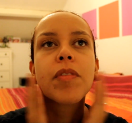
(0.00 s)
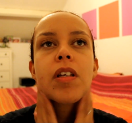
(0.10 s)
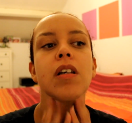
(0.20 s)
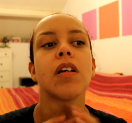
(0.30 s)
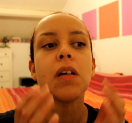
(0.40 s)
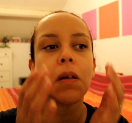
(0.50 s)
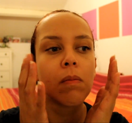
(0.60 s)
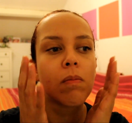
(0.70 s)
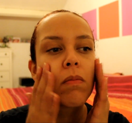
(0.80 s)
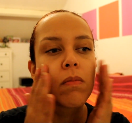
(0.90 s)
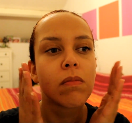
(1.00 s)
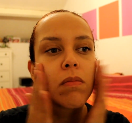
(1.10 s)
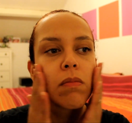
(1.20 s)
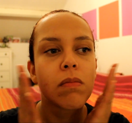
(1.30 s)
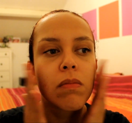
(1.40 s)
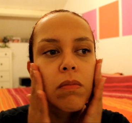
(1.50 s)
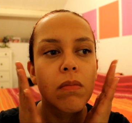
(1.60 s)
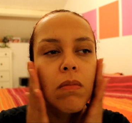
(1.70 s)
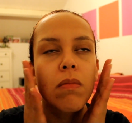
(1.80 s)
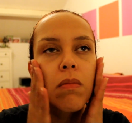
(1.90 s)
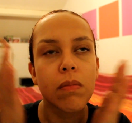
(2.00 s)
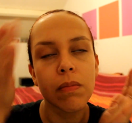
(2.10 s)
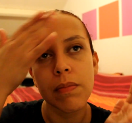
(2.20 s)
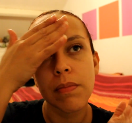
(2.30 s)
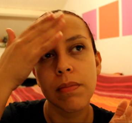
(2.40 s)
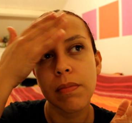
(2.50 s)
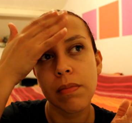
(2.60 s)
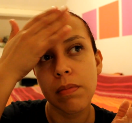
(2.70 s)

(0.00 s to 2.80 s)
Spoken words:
(no one is talking)